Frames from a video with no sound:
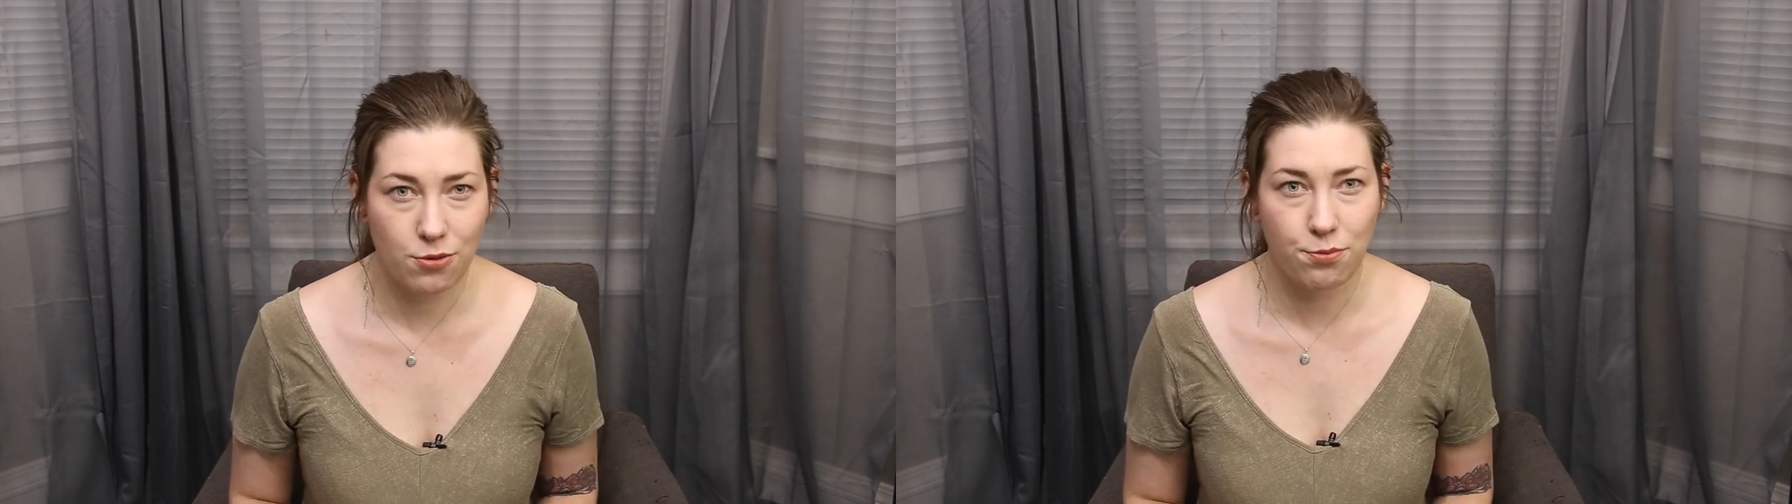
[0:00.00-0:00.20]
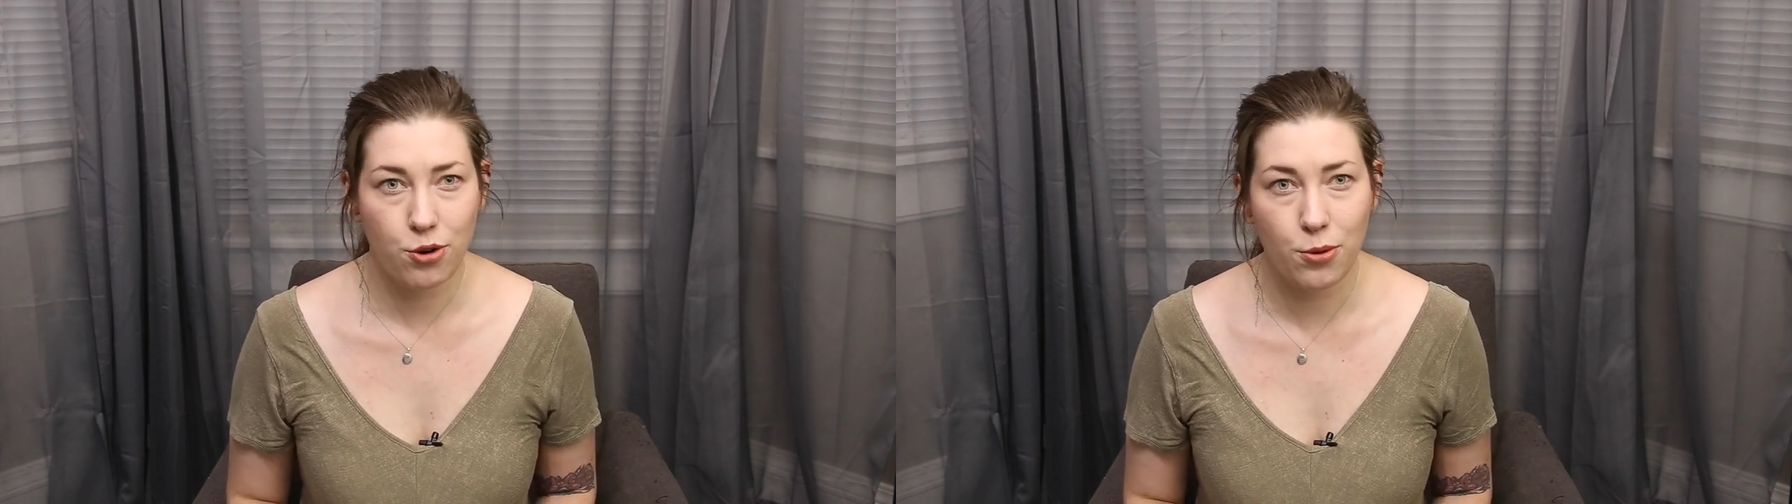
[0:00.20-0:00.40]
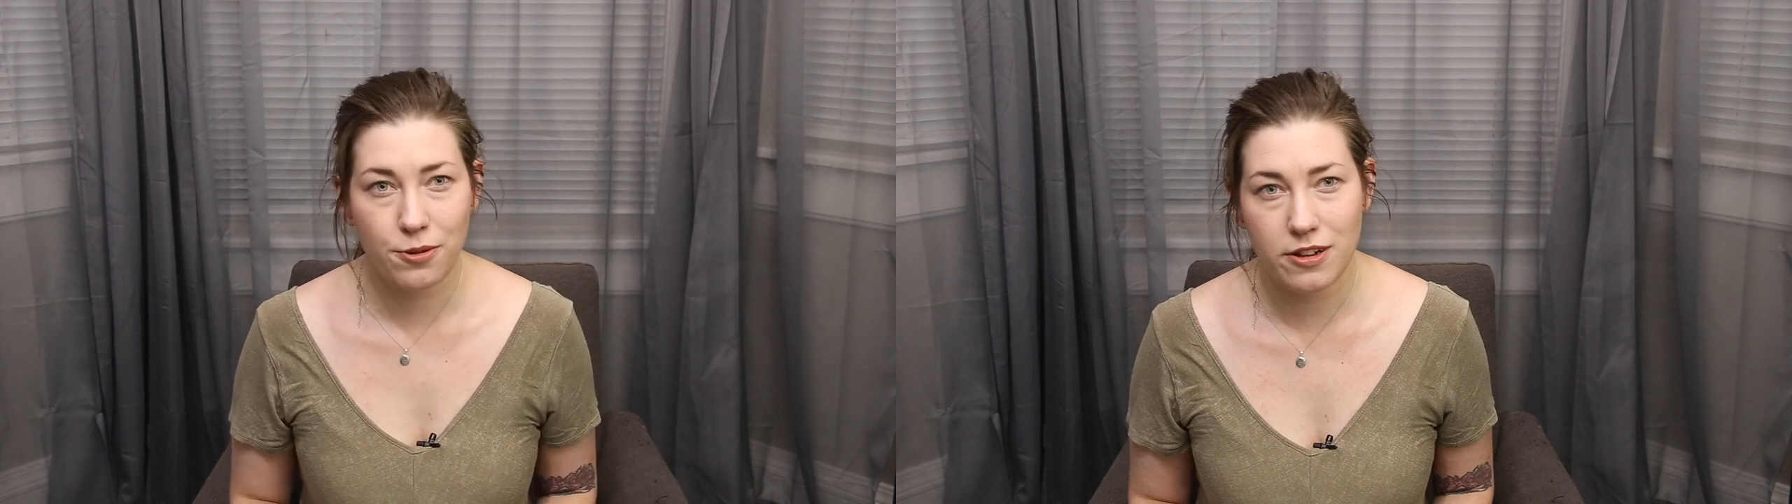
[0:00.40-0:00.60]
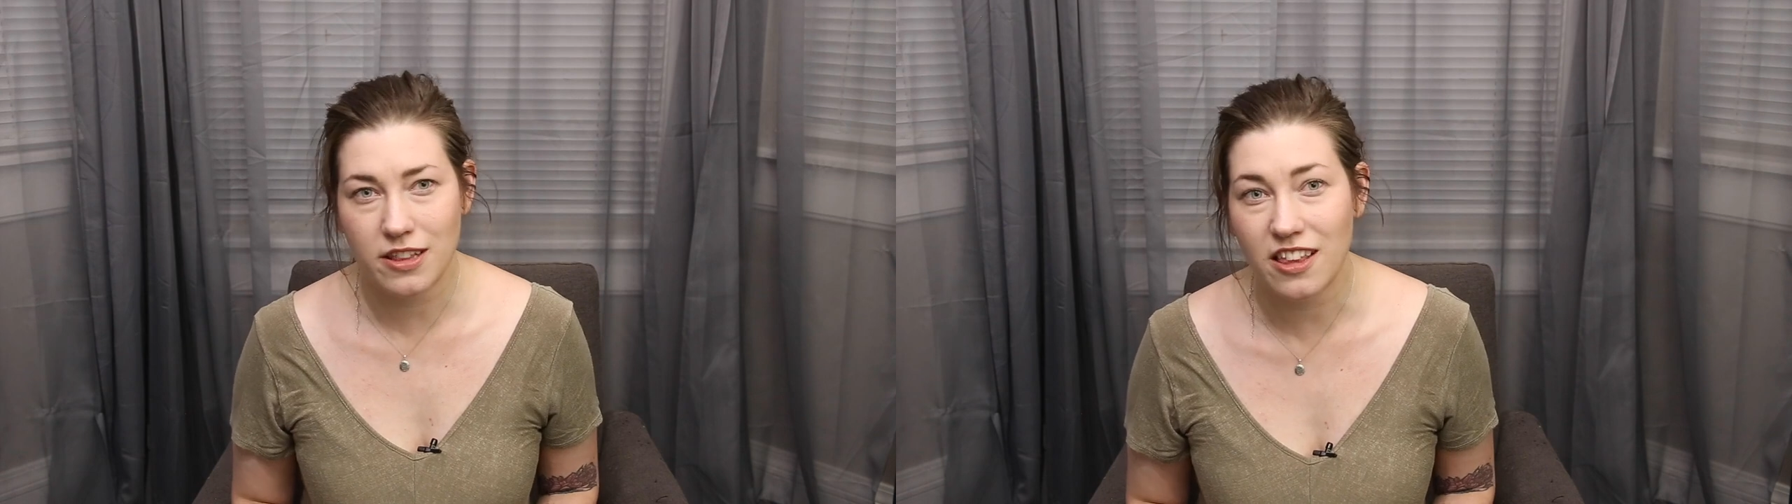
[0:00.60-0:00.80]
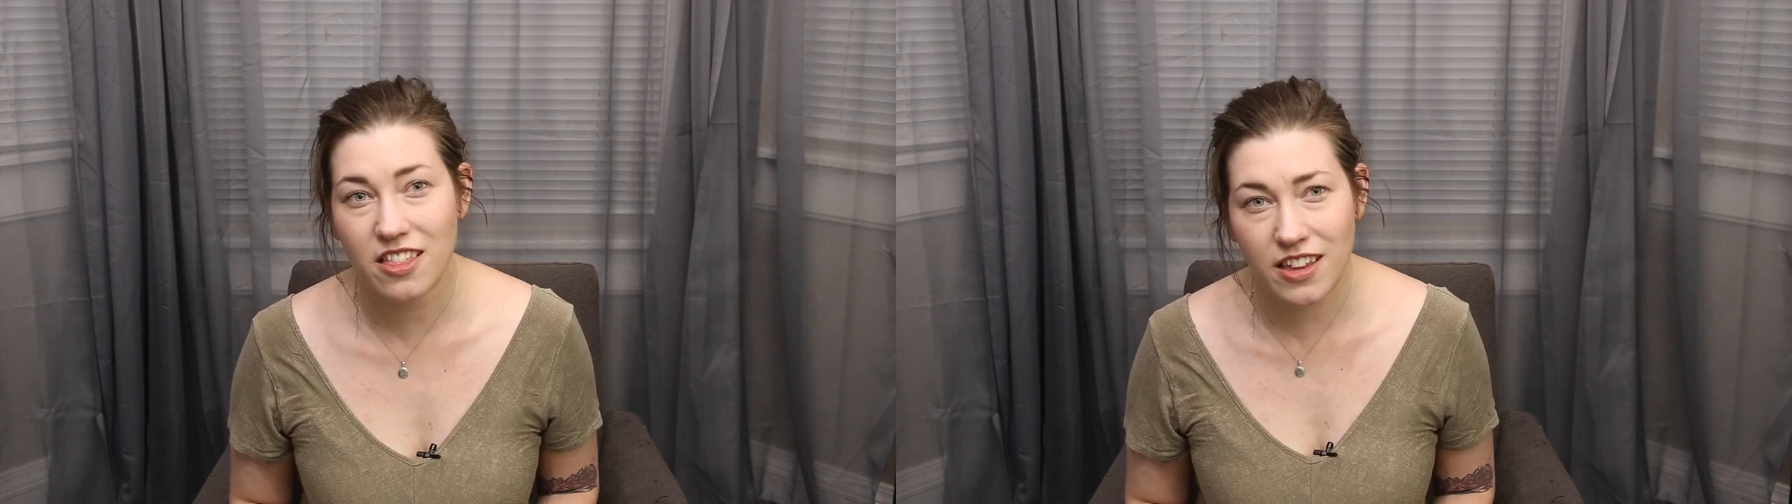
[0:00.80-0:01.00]

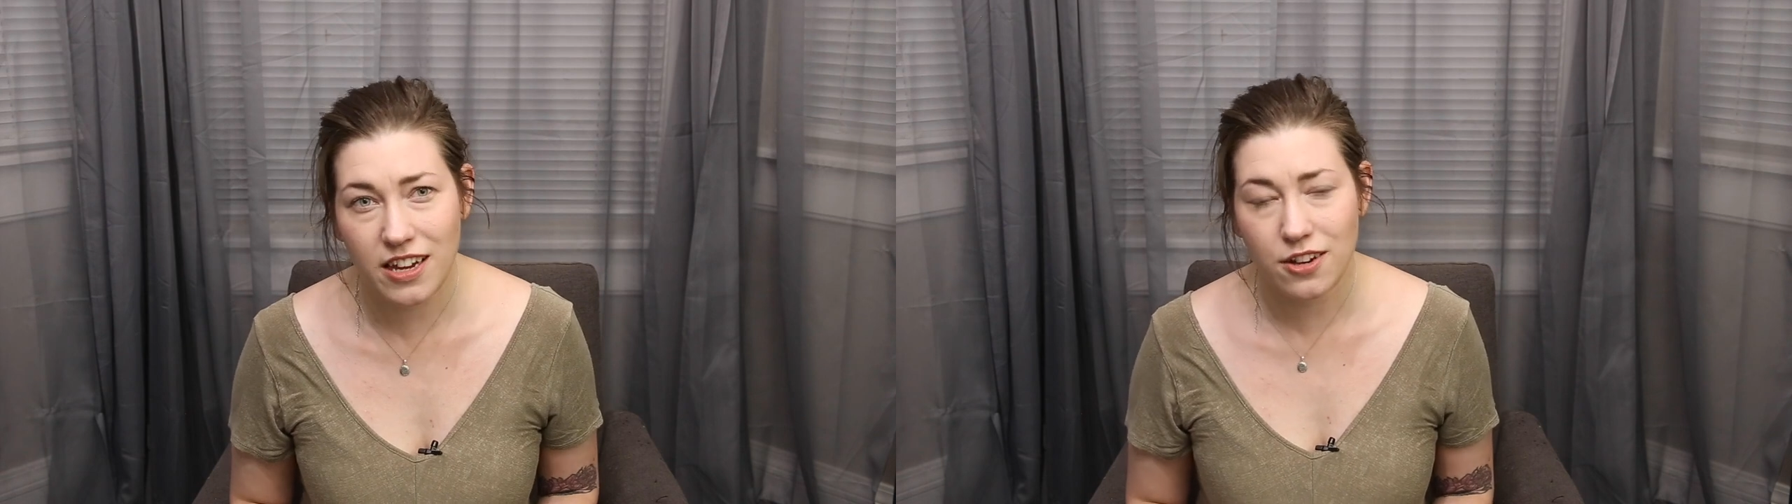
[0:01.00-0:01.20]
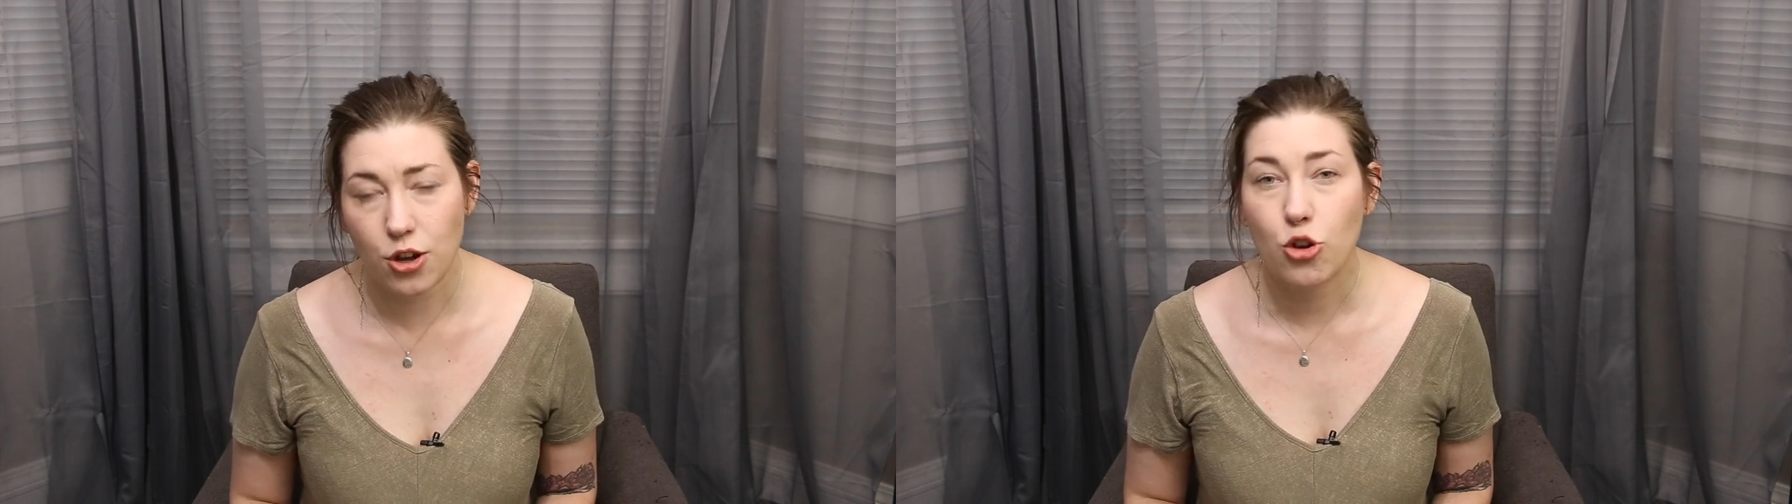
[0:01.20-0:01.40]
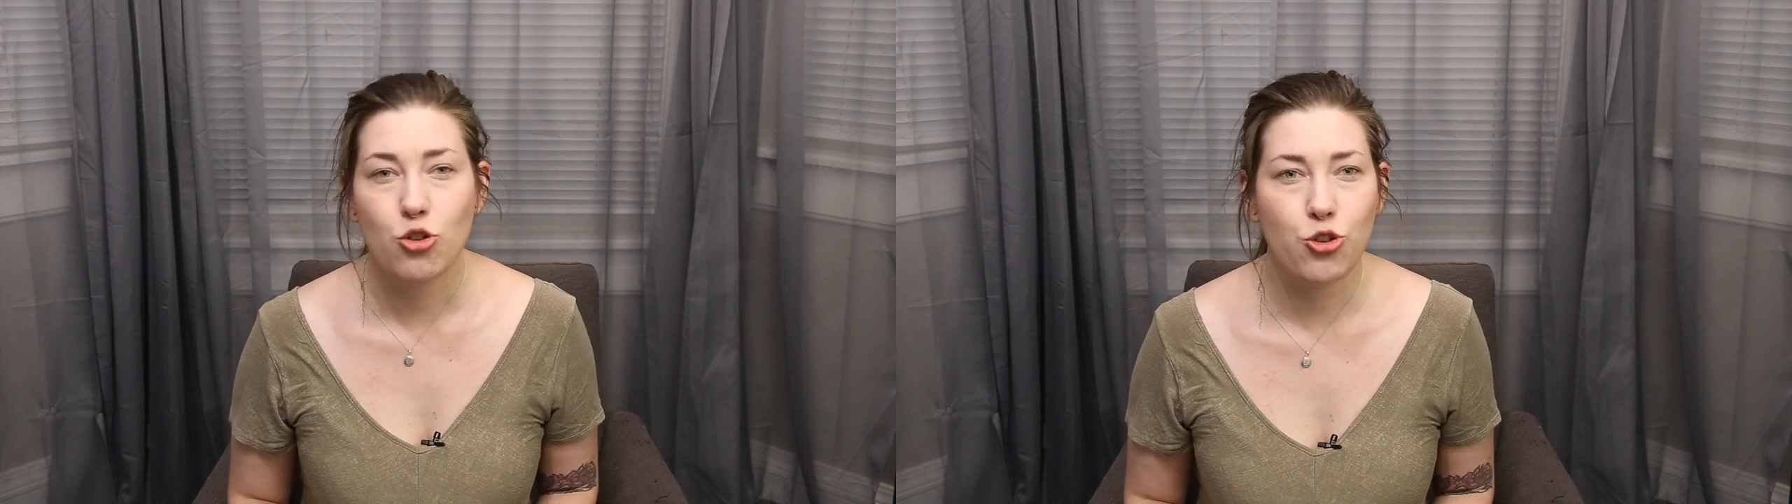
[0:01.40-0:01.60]
appropriately thinned,